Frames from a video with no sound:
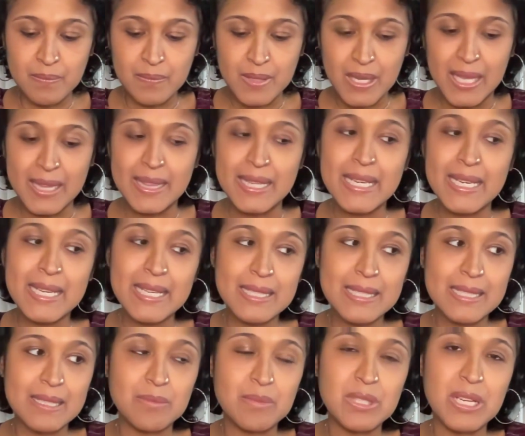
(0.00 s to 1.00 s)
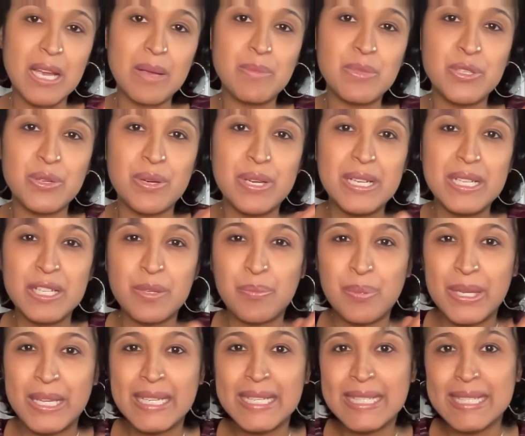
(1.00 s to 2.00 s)
I think sometimes your
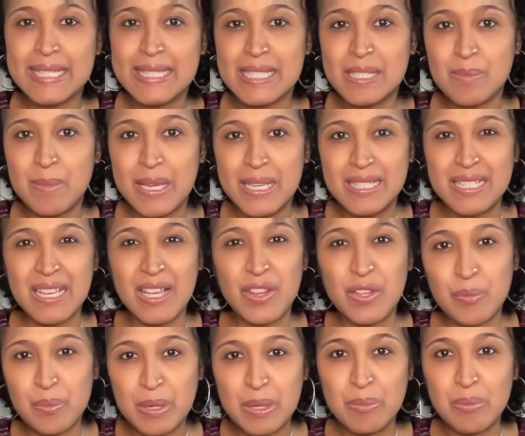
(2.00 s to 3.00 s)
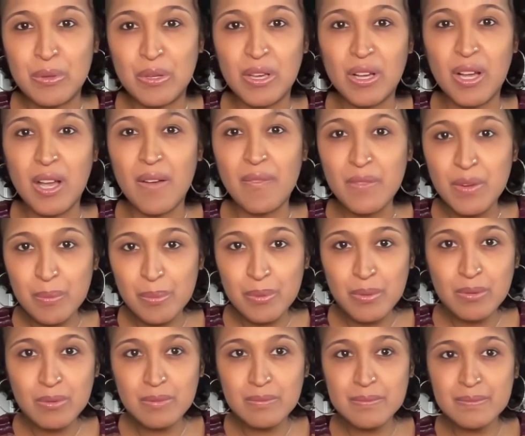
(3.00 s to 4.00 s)
independence makes other people
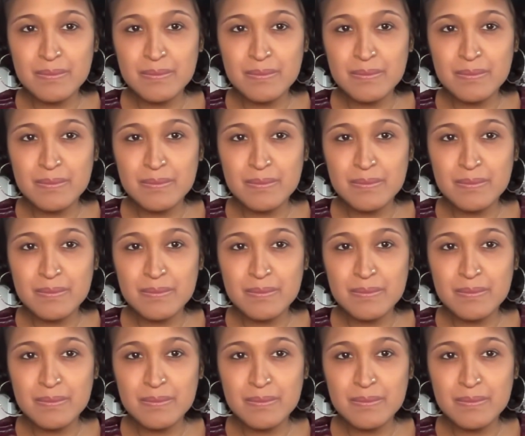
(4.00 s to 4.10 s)
uncomfortable.